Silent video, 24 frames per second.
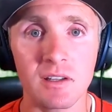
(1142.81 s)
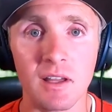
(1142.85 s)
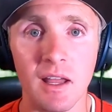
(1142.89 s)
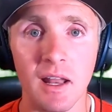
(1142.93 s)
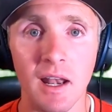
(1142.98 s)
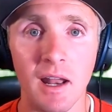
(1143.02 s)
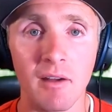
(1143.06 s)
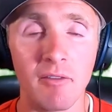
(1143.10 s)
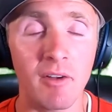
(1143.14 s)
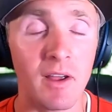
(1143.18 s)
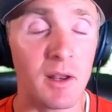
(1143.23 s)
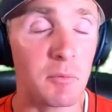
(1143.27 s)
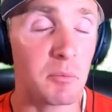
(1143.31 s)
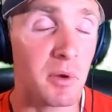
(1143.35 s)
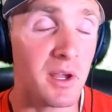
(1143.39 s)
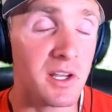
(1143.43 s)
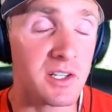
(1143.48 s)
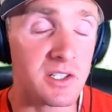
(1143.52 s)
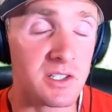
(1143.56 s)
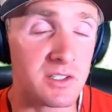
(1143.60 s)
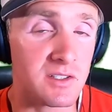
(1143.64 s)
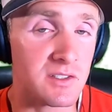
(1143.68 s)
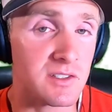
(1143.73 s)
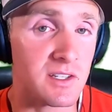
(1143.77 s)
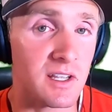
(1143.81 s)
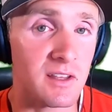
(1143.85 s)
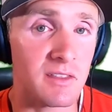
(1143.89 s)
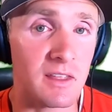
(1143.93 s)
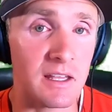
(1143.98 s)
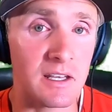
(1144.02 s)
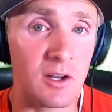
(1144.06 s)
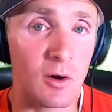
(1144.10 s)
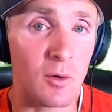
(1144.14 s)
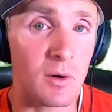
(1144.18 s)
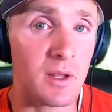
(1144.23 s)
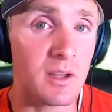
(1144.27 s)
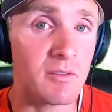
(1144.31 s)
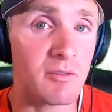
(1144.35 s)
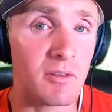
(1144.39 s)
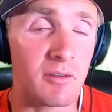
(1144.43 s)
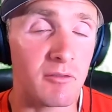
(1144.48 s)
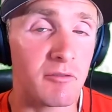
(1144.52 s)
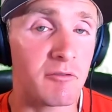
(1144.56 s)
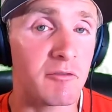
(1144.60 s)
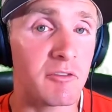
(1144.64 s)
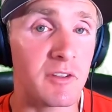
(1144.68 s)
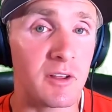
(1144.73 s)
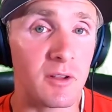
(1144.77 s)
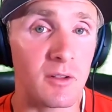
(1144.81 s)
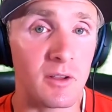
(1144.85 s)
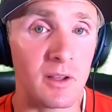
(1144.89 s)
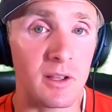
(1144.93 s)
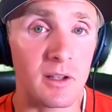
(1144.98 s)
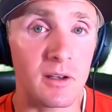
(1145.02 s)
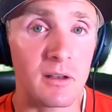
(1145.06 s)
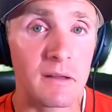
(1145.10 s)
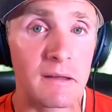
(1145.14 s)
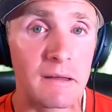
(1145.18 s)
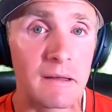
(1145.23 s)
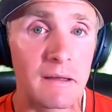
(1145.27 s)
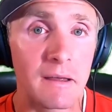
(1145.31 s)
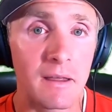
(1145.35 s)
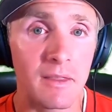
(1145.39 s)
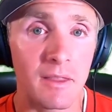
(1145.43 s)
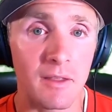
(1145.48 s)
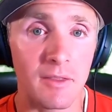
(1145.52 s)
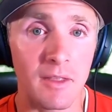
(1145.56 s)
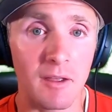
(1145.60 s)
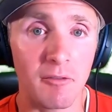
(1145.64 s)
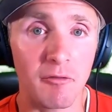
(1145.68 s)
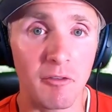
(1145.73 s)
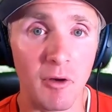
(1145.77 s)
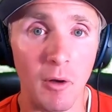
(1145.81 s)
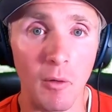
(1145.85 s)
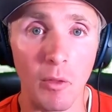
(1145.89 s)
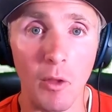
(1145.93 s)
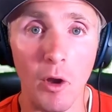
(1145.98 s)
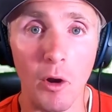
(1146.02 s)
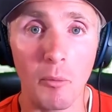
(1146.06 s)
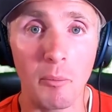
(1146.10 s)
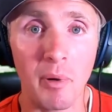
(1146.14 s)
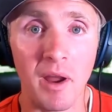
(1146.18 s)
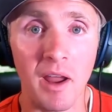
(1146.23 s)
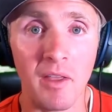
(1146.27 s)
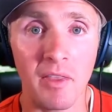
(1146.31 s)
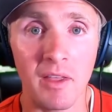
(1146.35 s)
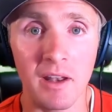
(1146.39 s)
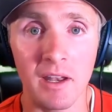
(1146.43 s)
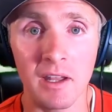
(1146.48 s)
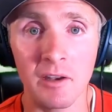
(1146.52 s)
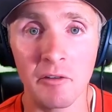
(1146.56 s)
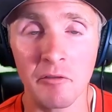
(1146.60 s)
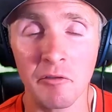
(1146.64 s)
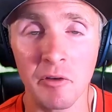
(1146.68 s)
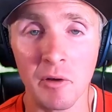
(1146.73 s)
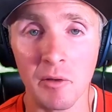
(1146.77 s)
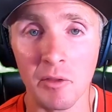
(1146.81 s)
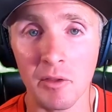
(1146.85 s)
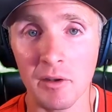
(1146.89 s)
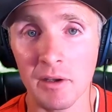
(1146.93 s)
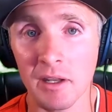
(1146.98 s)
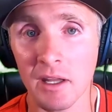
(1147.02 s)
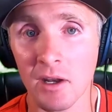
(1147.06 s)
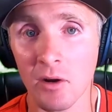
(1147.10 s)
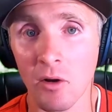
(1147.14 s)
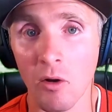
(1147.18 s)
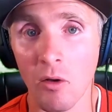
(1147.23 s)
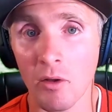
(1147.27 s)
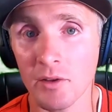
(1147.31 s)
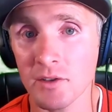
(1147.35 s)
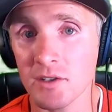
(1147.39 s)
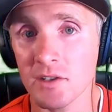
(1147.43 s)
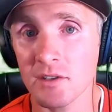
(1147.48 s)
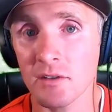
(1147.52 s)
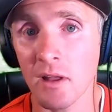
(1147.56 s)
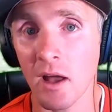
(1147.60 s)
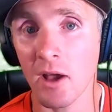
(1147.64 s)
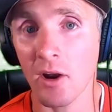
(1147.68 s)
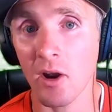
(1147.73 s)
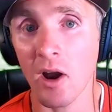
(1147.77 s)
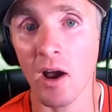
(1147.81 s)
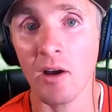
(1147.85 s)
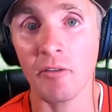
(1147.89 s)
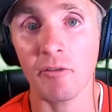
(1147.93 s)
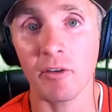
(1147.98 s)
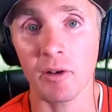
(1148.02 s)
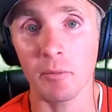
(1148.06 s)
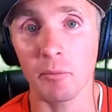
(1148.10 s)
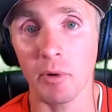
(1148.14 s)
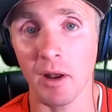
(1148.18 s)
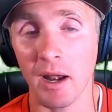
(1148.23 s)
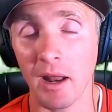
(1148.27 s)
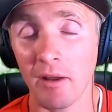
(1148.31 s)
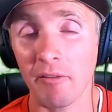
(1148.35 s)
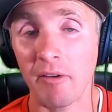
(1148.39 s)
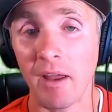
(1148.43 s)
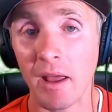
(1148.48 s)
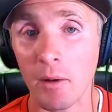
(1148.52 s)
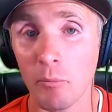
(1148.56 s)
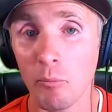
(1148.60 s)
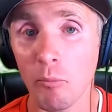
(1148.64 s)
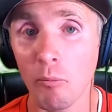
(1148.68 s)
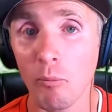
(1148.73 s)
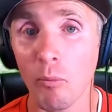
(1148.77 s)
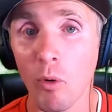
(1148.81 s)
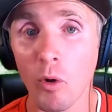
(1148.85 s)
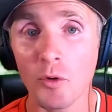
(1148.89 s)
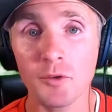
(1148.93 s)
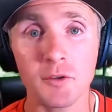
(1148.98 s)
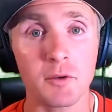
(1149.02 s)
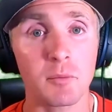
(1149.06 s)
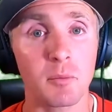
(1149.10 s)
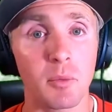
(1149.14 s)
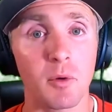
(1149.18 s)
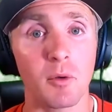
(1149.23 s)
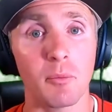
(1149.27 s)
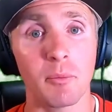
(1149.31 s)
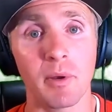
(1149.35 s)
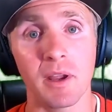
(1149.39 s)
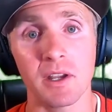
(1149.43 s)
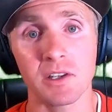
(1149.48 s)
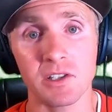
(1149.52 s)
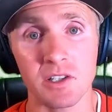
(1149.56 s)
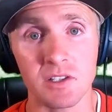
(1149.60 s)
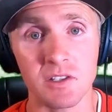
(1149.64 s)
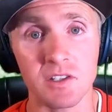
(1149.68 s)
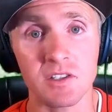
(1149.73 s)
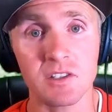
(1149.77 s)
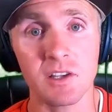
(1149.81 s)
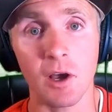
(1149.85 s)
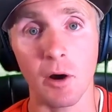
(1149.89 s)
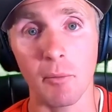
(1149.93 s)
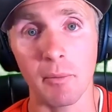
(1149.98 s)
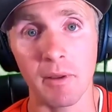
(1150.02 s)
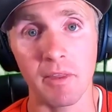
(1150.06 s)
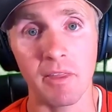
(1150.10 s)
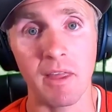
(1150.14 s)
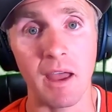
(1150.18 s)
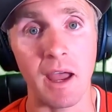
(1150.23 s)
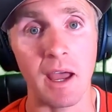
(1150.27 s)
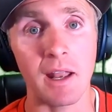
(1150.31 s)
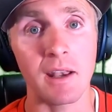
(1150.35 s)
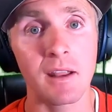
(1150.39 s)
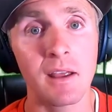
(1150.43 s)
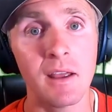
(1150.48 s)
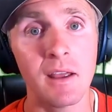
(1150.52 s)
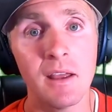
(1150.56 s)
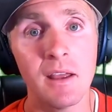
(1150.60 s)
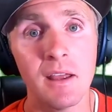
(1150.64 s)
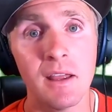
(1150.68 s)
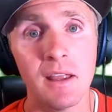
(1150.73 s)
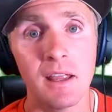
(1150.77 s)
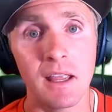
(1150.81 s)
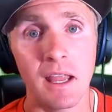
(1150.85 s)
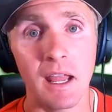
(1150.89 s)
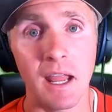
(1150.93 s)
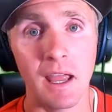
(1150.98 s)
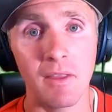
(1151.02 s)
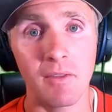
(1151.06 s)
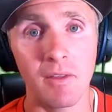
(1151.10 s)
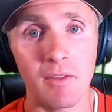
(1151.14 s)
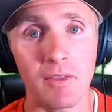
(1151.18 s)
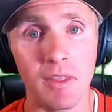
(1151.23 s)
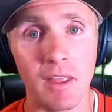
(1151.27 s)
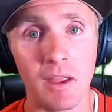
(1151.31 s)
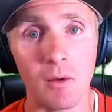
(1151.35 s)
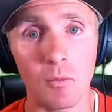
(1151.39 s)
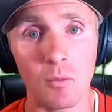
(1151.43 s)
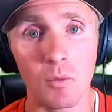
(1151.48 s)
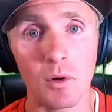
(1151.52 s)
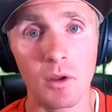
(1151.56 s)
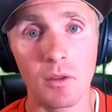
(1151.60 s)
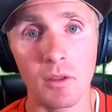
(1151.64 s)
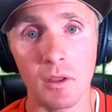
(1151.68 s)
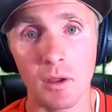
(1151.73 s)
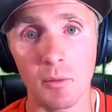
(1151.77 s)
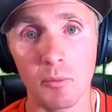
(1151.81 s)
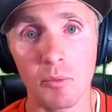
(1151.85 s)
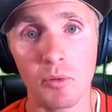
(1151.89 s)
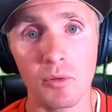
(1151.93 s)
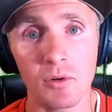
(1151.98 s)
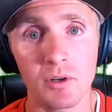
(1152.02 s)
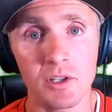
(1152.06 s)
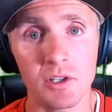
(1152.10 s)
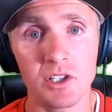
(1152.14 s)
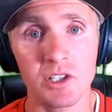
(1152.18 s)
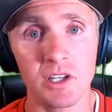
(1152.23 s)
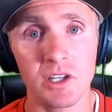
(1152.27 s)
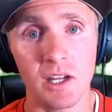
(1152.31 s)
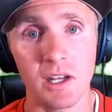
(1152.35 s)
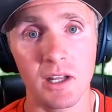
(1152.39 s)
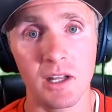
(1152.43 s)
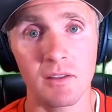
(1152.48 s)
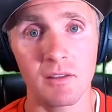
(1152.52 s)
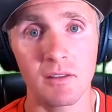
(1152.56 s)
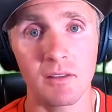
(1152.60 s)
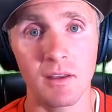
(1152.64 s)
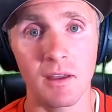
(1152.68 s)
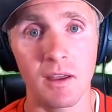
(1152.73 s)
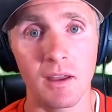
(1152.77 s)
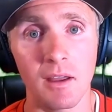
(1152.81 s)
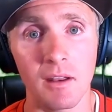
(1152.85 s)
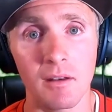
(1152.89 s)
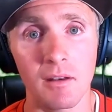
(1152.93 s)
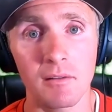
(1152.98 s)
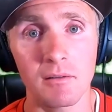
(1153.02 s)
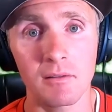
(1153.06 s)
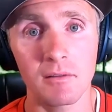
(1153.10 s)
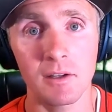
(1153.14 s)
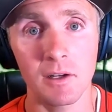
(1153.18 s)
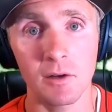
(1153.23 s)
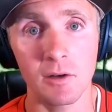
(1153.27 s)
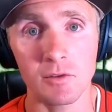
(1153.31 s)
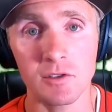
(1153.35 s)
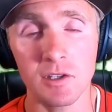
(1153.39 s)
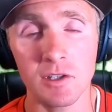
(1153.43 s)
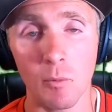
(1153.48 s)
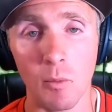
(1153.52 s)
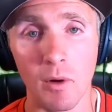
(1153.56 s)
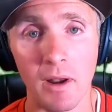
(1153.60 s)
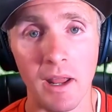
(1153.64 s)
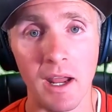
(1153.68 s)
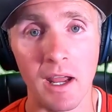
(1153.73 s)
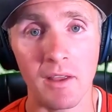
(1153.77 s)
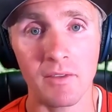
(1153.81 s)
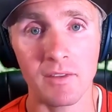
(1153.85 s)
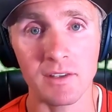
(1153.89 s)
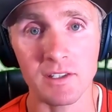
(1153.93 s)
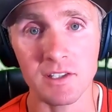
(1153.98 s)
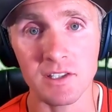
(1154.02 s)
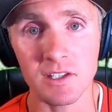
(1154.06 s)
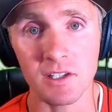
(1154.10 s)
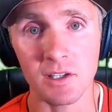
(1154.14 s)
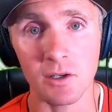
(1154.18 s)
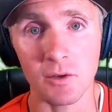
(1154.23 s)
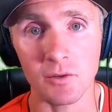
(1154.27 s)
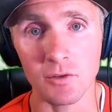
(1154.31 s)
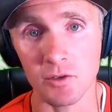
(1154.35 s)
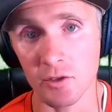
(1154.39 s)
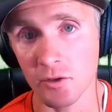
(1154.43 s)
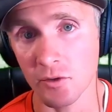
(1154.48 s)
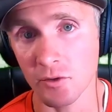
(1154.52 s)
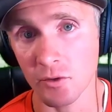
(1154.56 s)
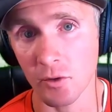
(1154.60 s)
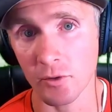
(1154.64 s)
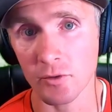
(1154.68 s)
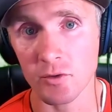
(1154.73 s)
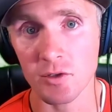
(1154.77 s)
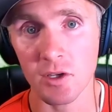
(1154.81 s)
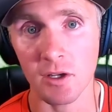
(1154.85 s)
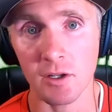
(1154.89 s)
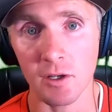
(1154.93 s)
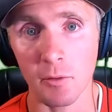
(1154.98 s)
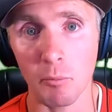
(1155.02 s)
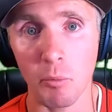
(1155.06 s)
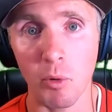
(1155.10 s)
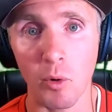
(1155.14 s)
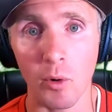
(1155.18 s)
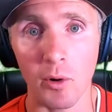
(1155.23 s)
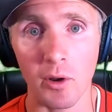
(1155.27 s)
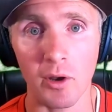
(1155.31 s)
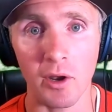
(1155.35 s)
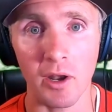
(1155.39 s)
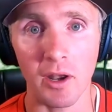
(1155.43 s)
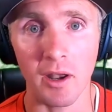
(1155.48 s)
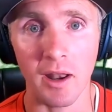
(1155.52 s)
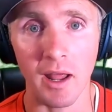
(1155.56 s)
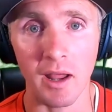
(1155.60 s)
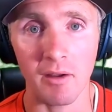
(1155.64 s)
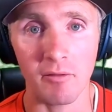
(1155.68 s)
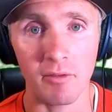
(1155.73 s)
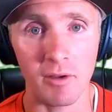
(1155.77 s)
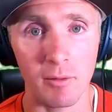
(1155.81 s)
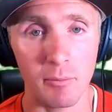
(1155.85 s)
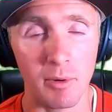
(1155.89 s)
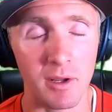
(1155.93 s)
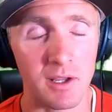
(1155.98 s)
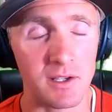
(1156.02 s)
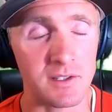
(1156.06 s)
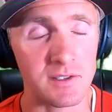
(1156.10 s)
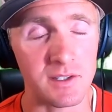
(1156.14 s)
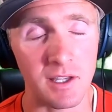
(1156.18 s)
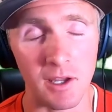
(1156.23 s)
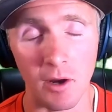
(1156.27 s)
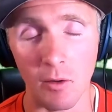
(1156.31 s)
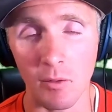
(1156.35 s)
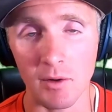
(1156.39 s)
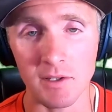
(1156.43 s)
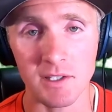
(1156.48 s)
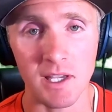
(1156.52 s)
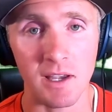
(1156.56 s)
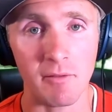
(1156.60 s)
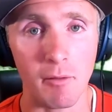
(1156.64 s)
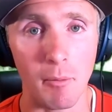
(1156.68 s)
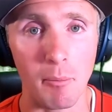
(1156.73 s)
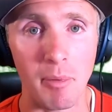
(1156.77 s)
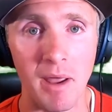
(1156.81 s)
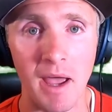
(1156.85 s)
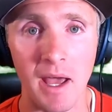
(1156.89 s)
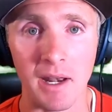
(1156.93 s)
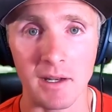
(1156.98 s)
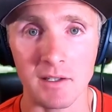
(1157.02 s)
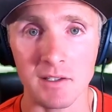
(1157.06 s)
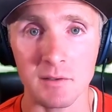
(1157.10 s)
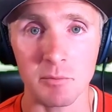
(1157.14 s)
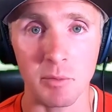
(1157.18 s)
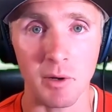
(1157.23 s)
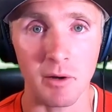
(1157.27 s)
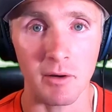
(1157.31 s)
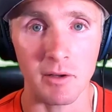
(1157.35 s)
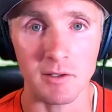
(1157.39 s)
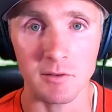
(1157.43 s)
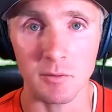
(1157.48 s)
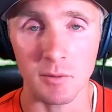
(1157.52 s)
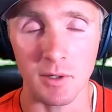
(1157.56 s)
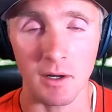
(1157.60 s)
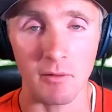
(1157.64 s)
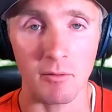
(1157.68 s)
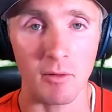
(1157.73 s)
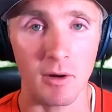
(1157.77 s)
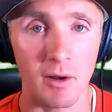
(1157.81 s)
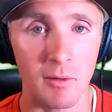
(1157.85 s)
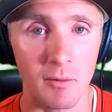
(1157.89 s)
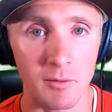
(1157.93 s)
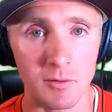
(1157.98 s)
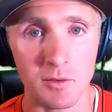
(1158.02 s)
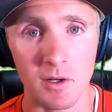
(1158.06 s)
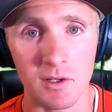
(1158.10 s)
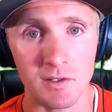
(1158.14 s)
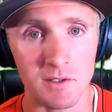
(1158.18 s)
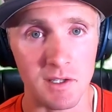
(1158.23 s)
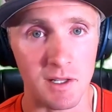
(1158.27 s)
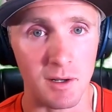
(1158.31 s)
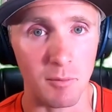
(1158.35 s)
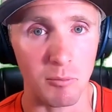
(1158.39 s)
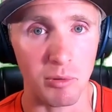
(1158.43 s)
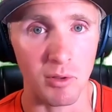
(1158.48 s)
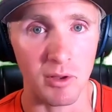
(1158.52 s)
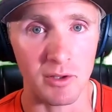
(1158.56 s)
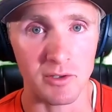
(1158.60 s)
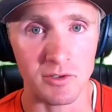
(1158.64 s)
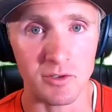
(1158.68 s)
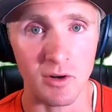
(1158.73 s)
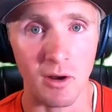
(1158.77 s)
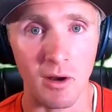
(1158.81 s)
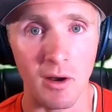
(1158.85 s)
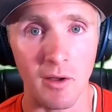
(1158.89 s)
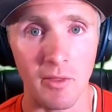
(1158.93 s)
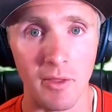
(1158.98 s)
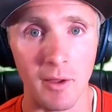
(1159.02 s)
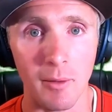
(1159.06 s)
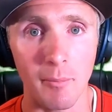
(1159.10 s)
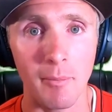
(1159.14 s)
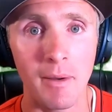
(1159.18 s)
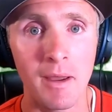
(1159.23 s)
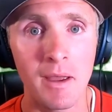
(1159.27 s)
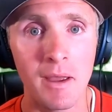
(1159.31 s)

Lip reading: And I've had patients say they don't even feel it, that they felt no pain. They didn't feel the needle. It's not often, but I've had multiple patients tell me that, and that they really appreciated that, someone had this skill to use ultrasound to put in an IV, because they always have a bad experience whenever anyone tries to get a blood draw on them.